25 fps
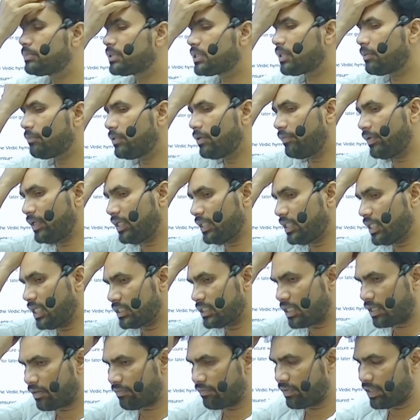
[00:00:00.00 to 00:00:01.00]
of the Vedas
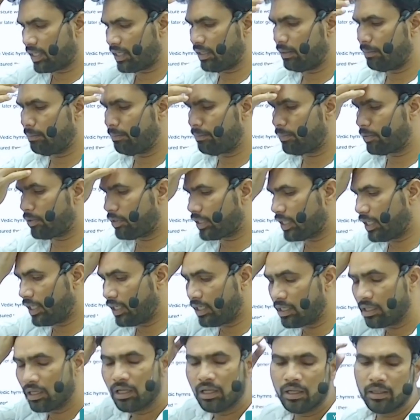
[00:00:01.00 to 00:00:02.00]
are very important,
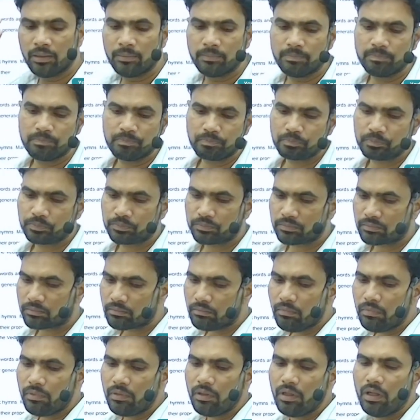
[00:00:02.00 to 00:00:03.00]

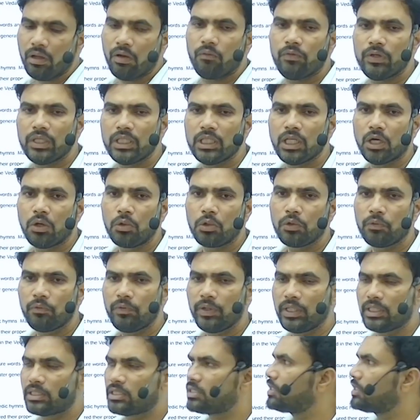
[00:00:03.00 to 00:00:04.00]
without which